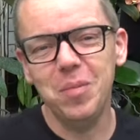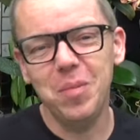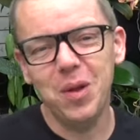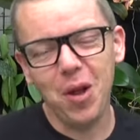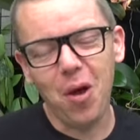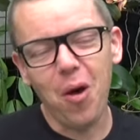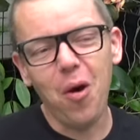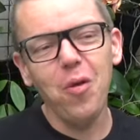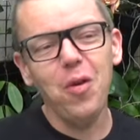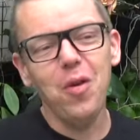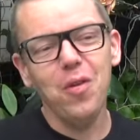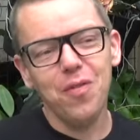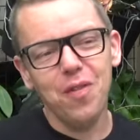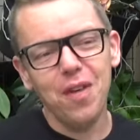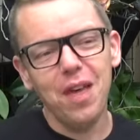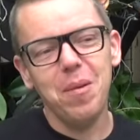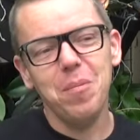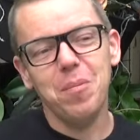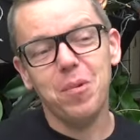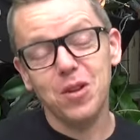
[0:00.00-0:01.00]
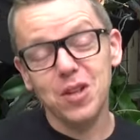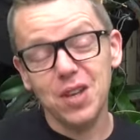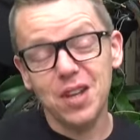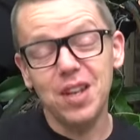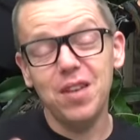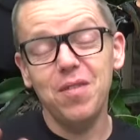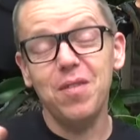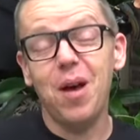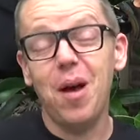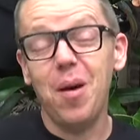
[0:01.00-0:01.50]
but the only thing
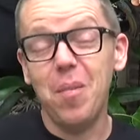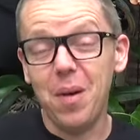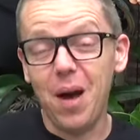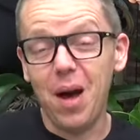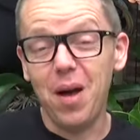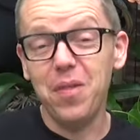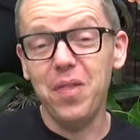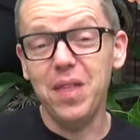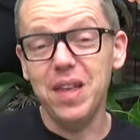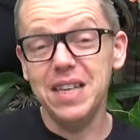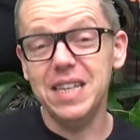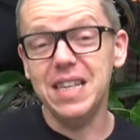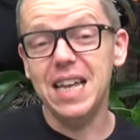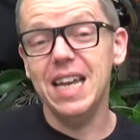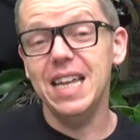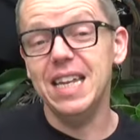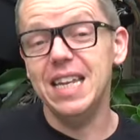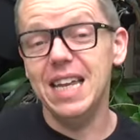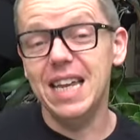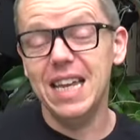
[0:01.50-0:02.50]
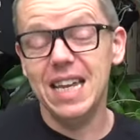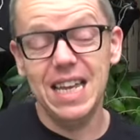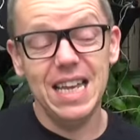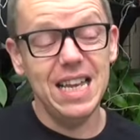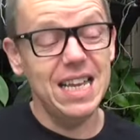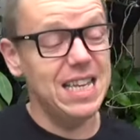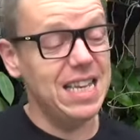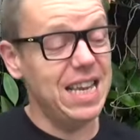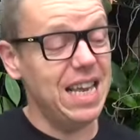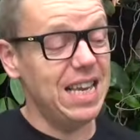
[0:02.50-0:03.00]
positive about this
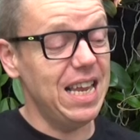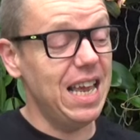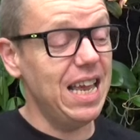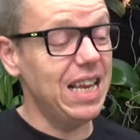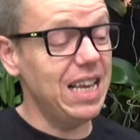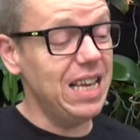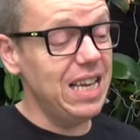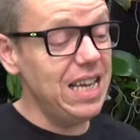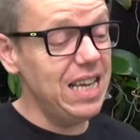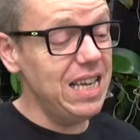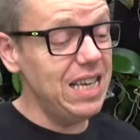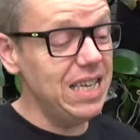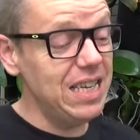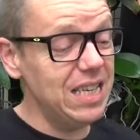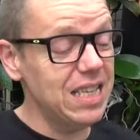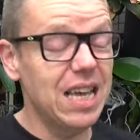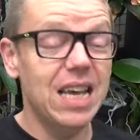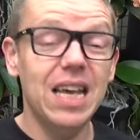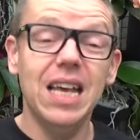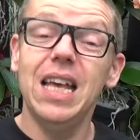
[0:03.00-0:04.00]
is, that at least